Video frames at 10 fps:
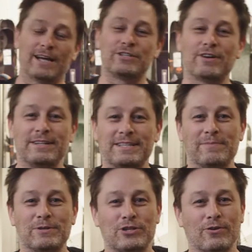I tried to
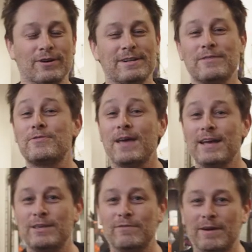keep it short.
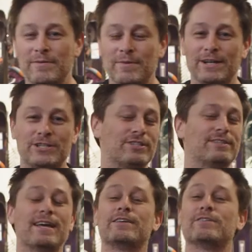Thank you very much.
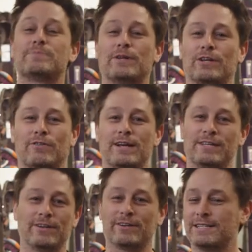Thank you. It's been a great
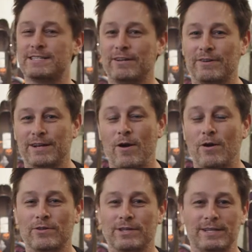year considering
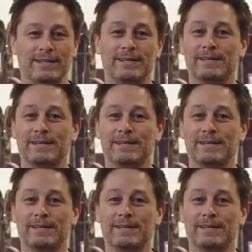all the